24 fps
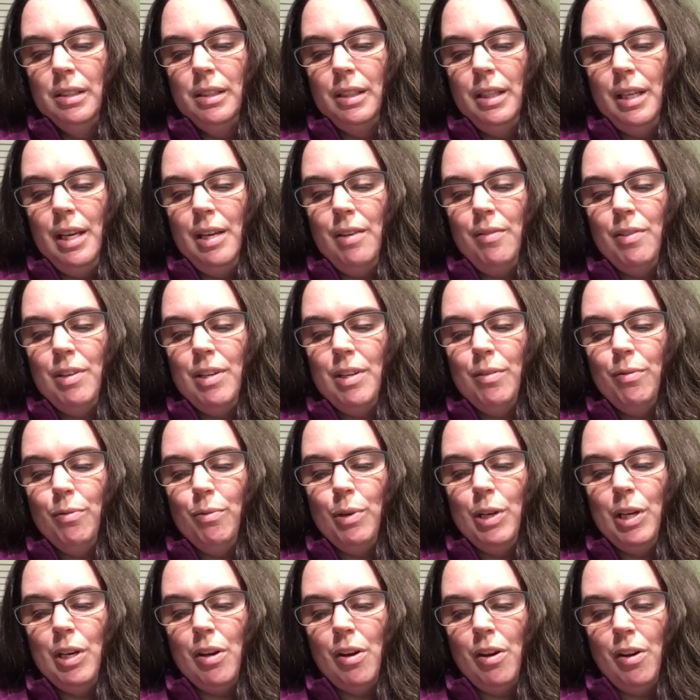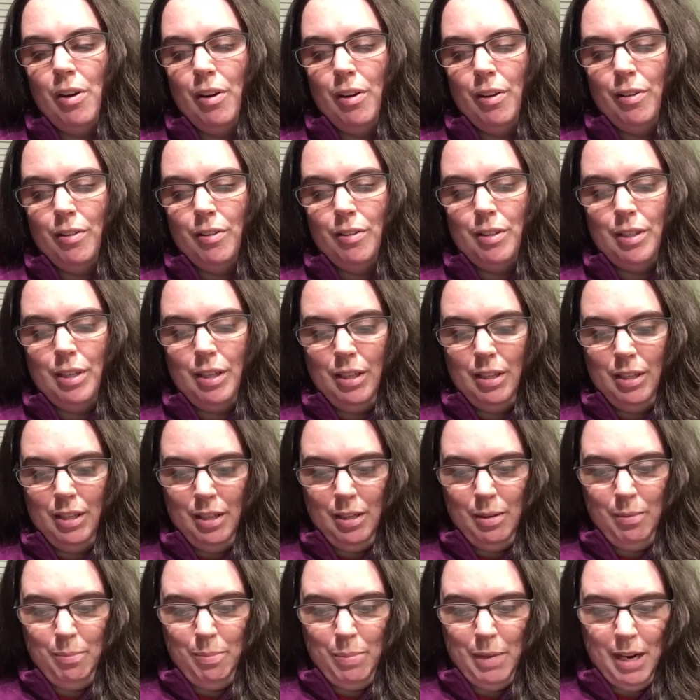Even if we aren't
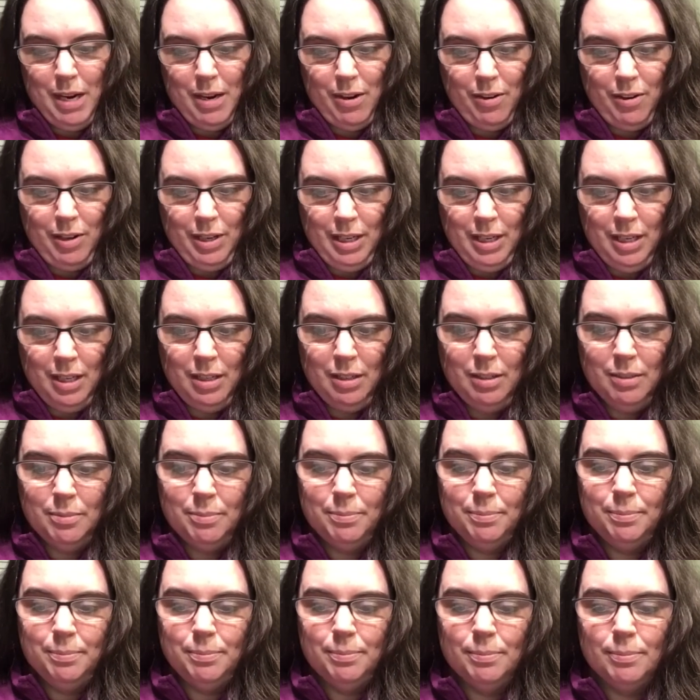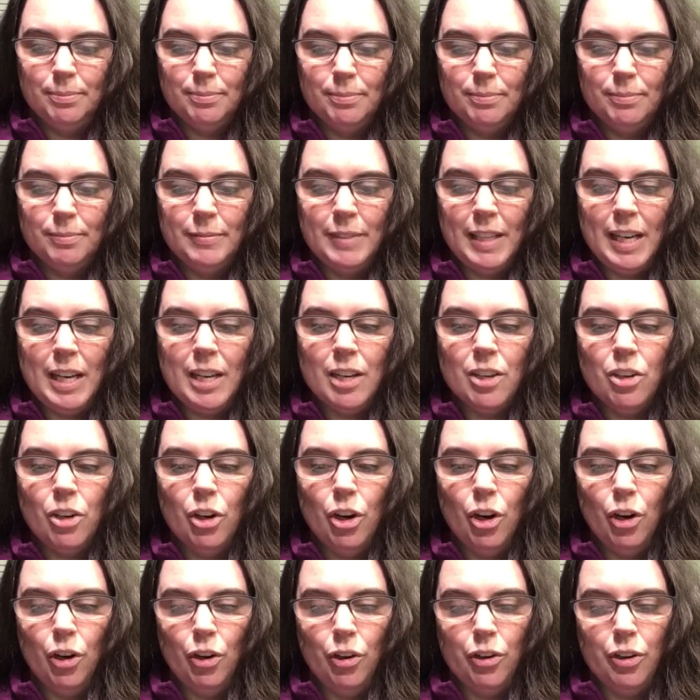comparing, they can
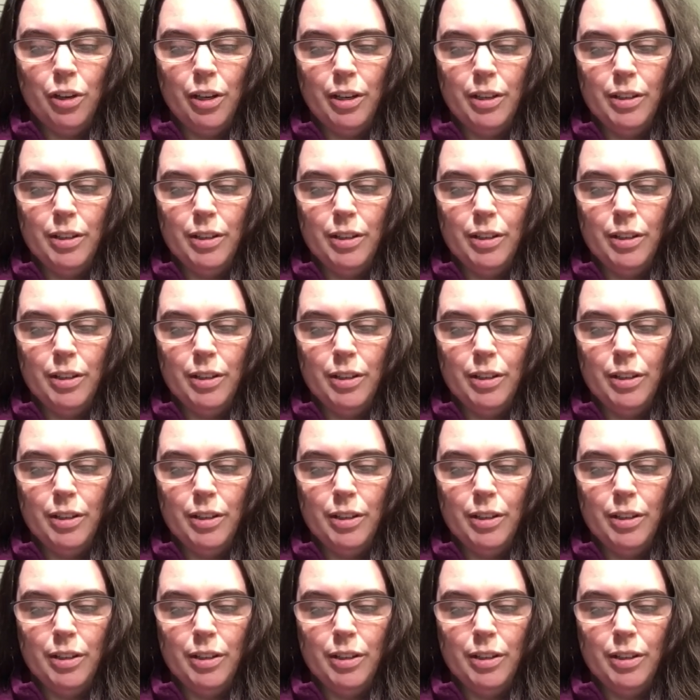hurt,